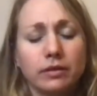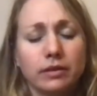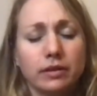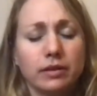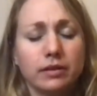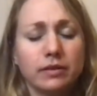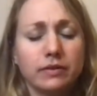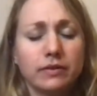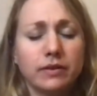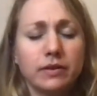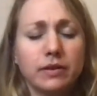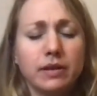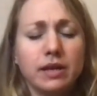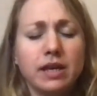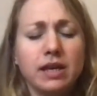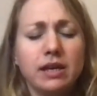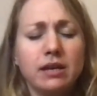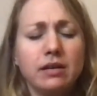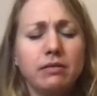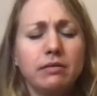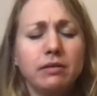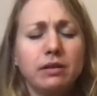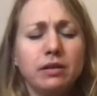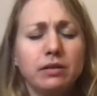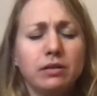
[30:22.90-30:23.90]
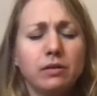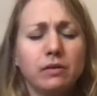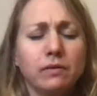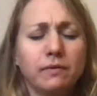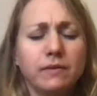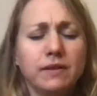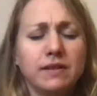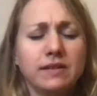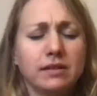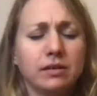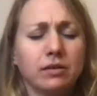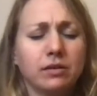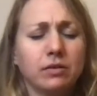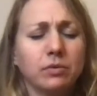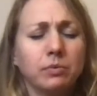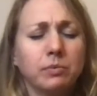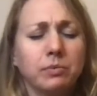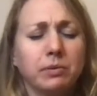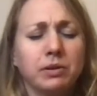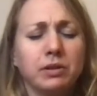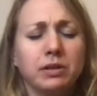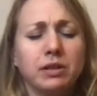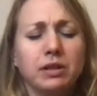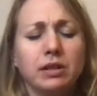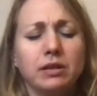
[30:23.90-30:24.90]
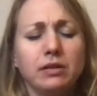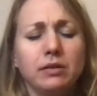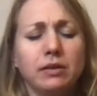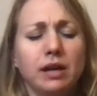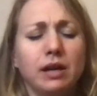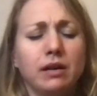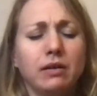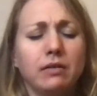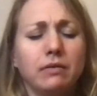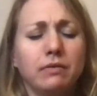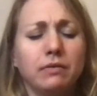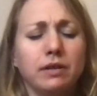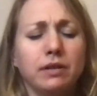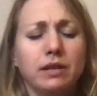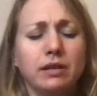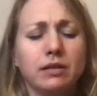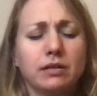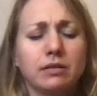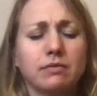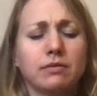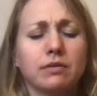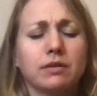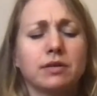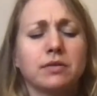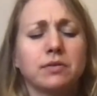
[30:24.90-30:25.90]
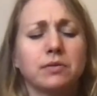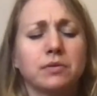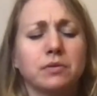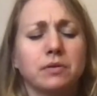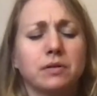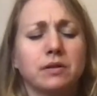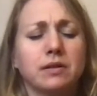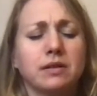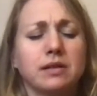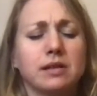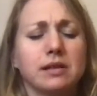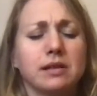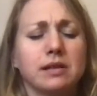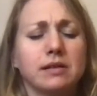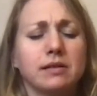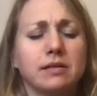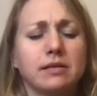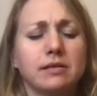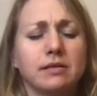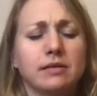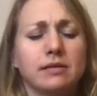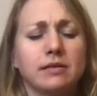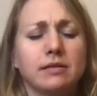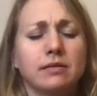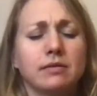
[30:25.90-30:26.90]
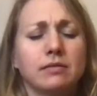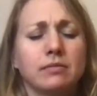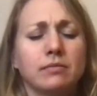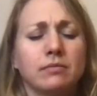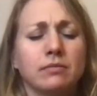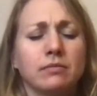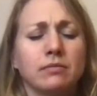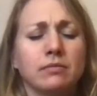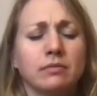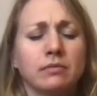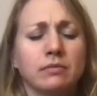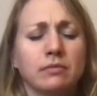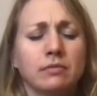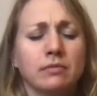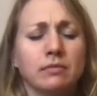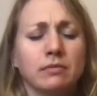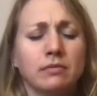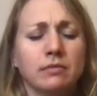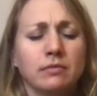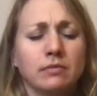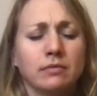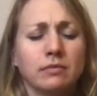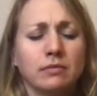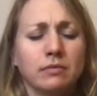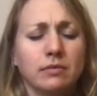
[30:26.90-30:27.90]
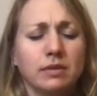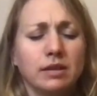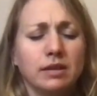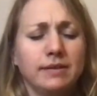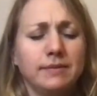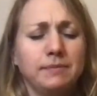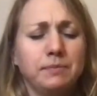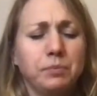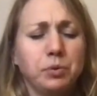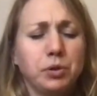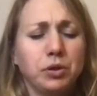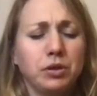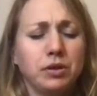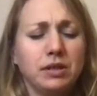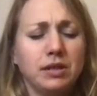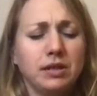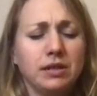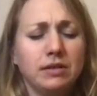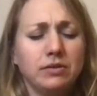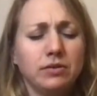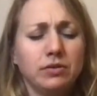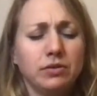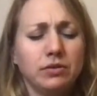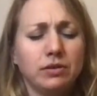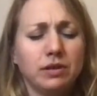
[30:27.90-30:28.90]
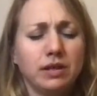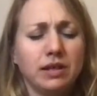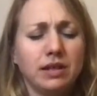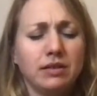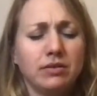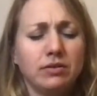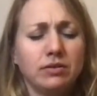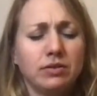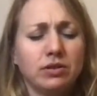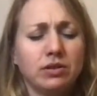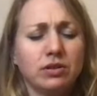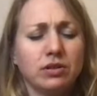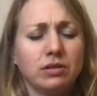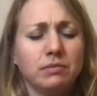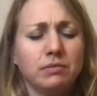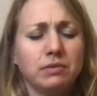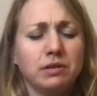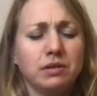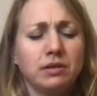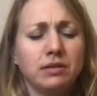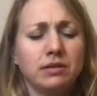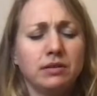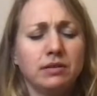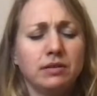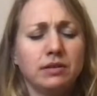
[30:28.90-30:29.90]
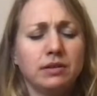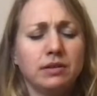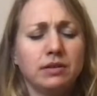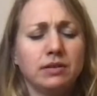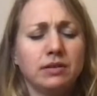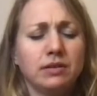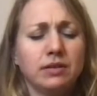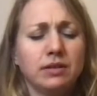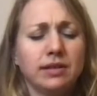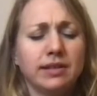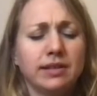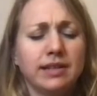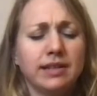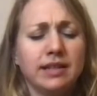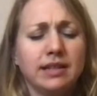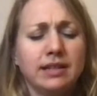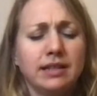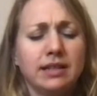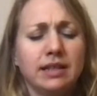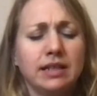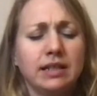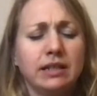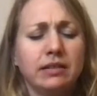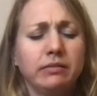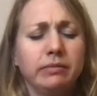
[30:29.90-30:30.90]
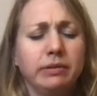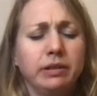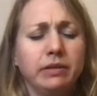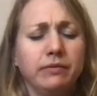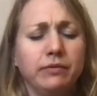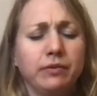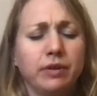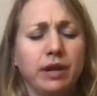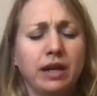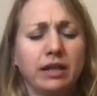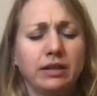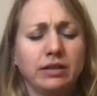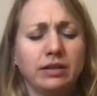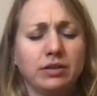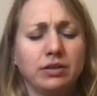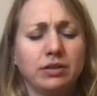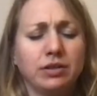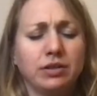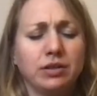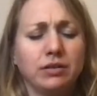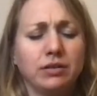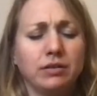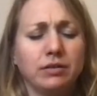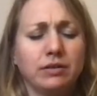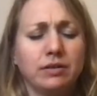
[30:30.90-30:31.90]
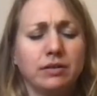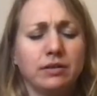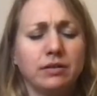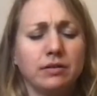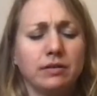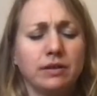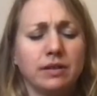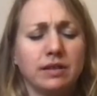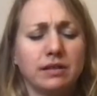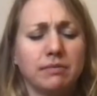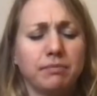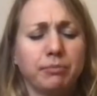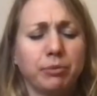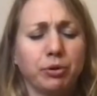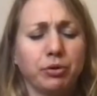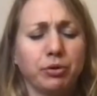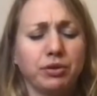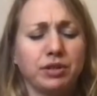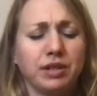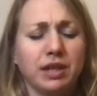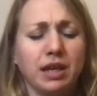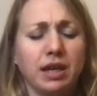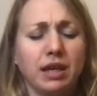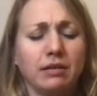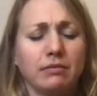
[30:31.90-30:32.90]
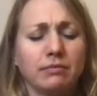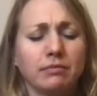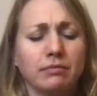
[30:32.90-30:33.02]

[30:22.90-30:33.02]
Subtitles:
So here in your physical body, you have these resources. This body is your instrument, and just sending a little bit of gratitude to this body